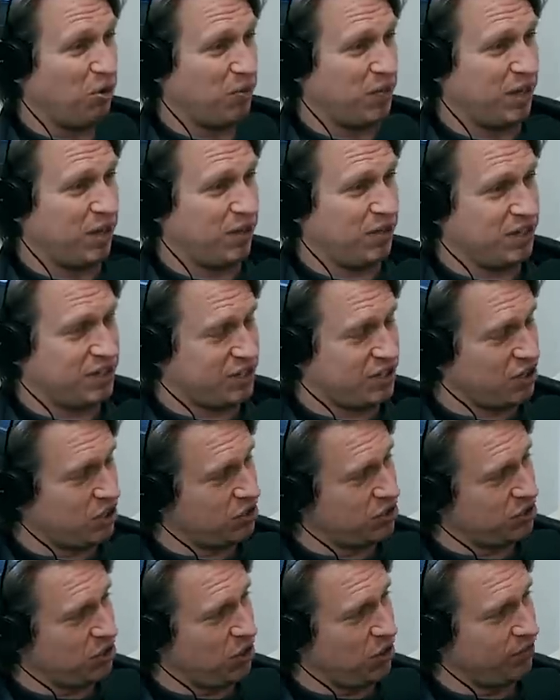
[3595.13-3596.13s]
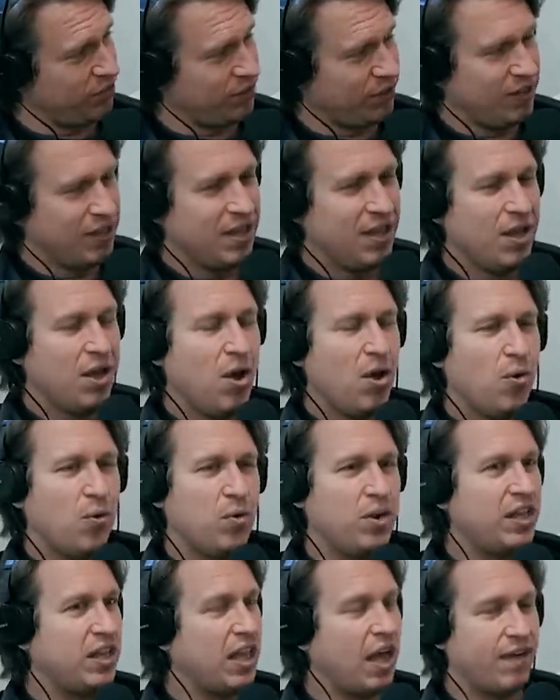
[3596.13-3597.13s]
We go, this is our Scovel.
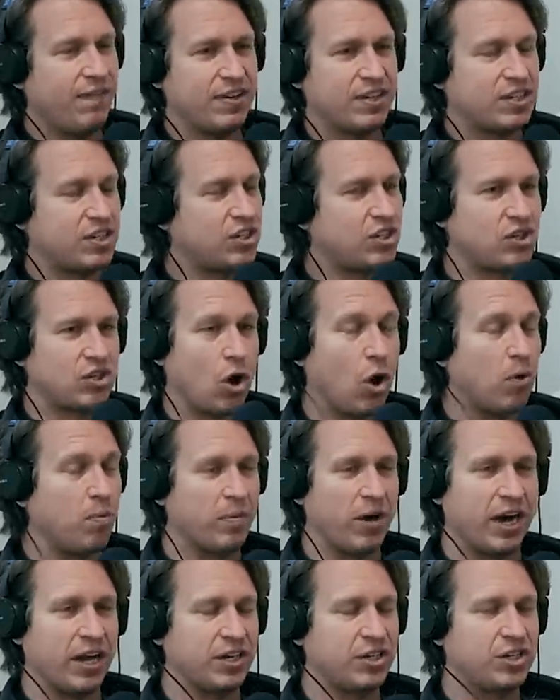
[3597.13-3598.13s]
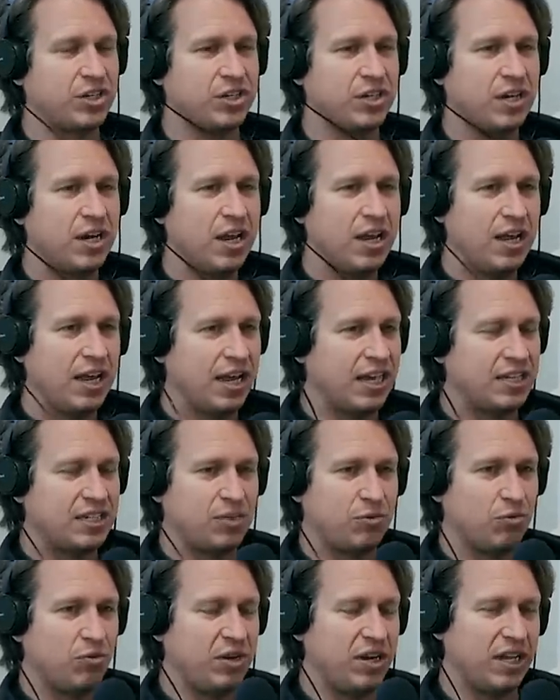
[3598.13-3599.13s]
We love it so much.
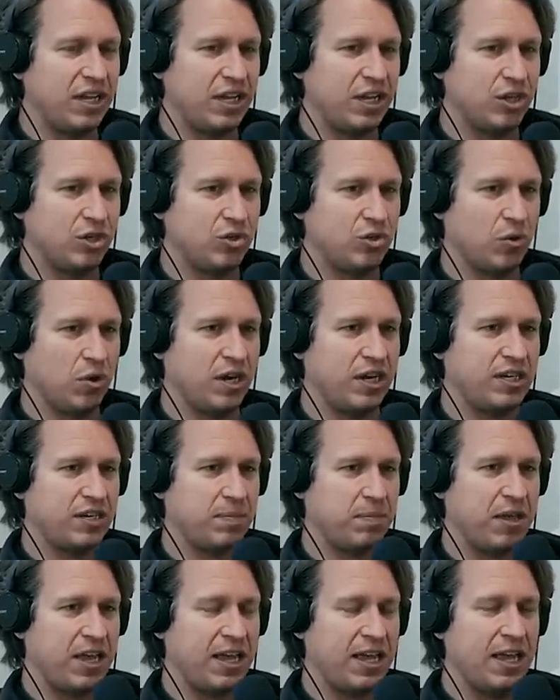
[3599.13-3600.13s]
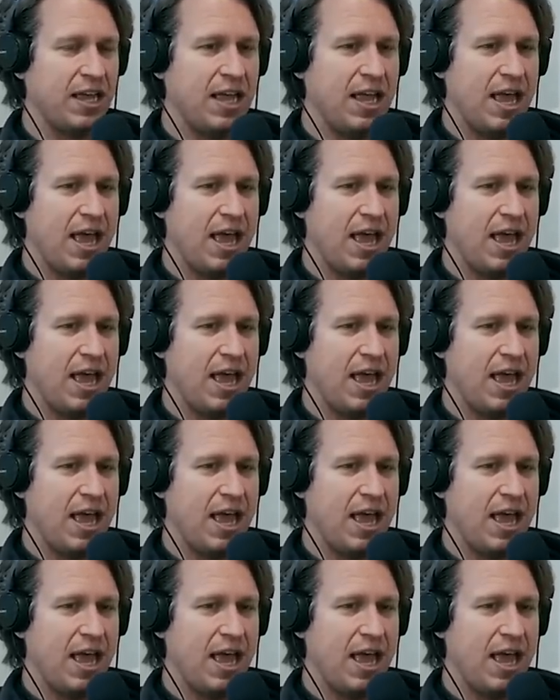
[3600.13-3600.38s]
It's really a joy to me.